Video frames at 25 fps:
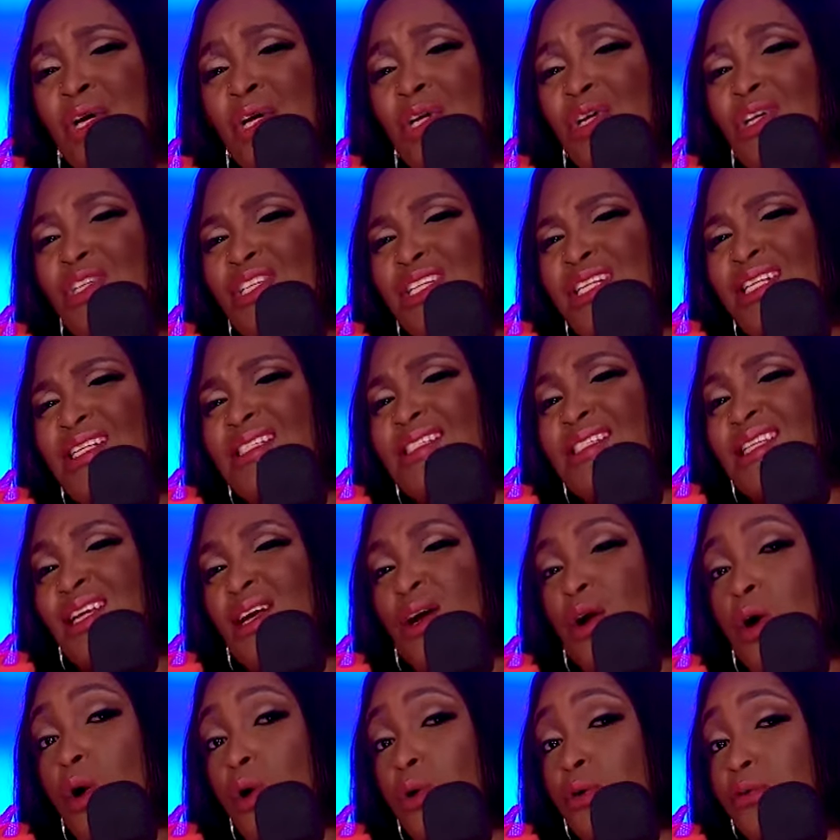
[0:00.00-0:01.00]
You see this thing
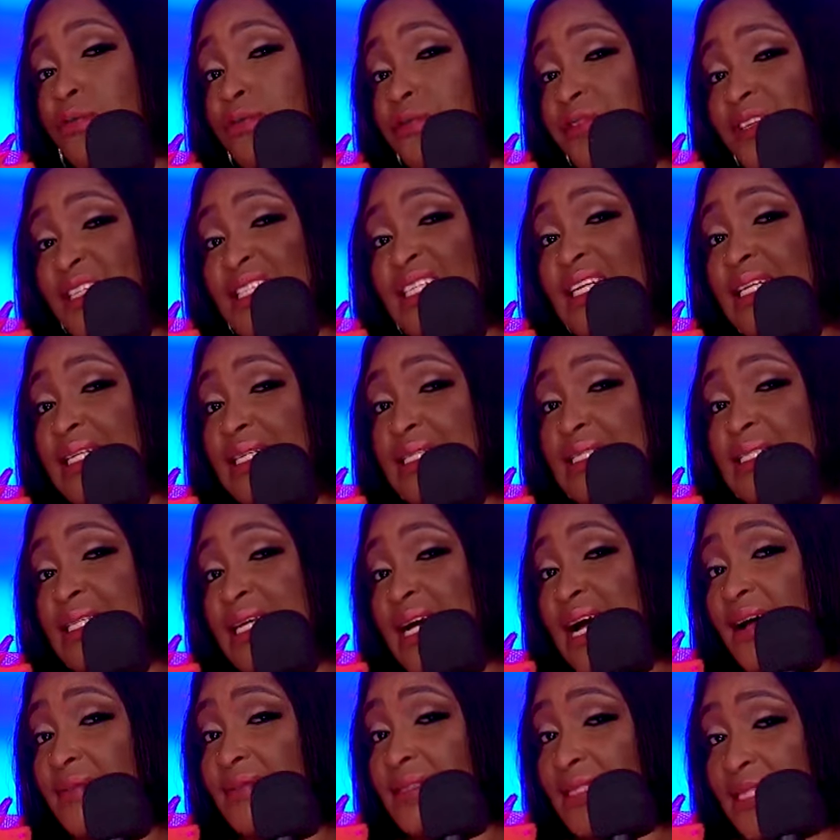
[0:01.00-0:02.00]
called fidelity.
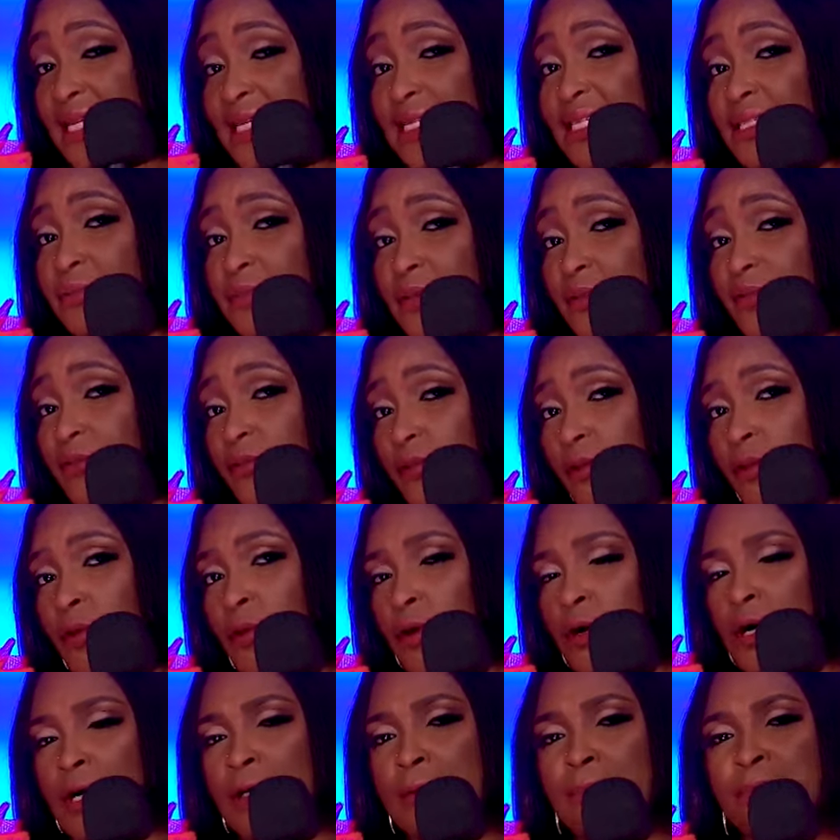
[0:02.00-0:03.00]
I've said it before.